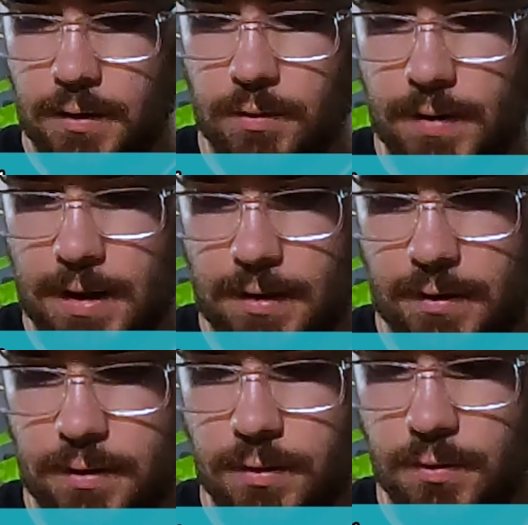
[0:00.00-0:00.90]
You
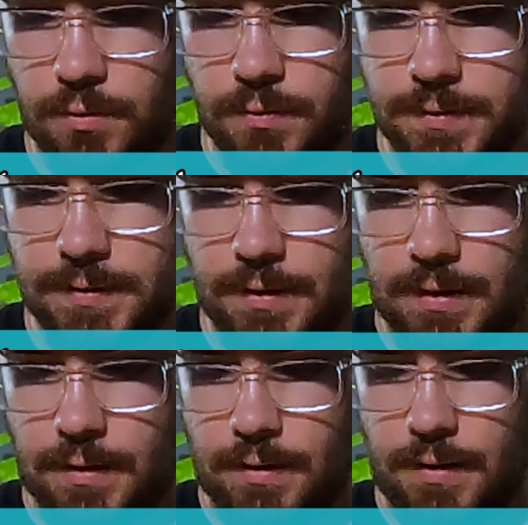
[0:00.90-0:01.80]
cannot use
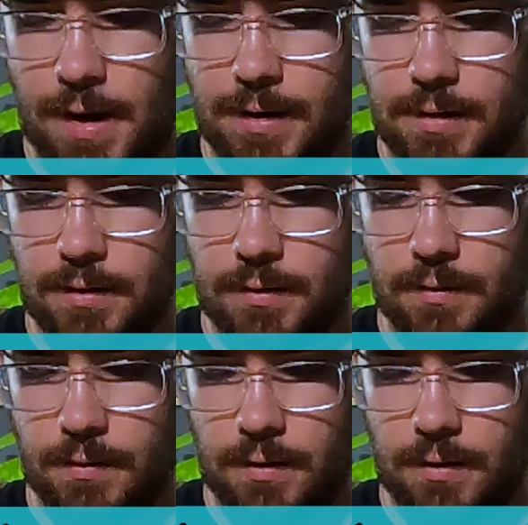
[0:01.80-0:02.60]
any